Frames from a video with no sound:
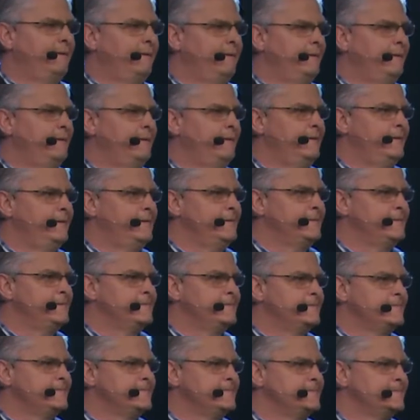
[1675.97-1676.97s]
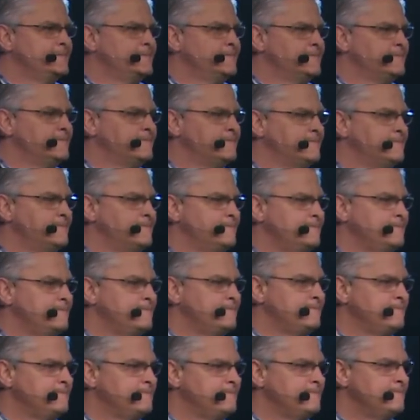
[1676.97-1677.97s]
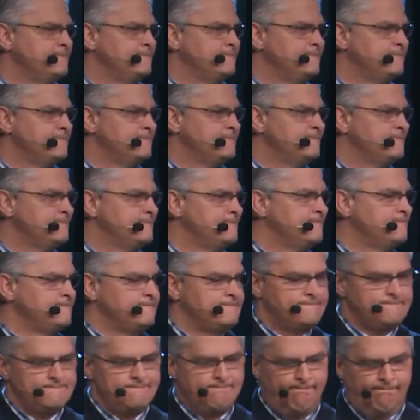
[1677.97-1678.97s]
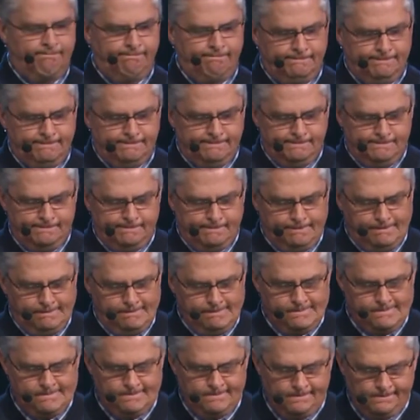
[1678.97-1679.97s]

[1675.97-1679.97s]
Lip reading: Nobody speaks.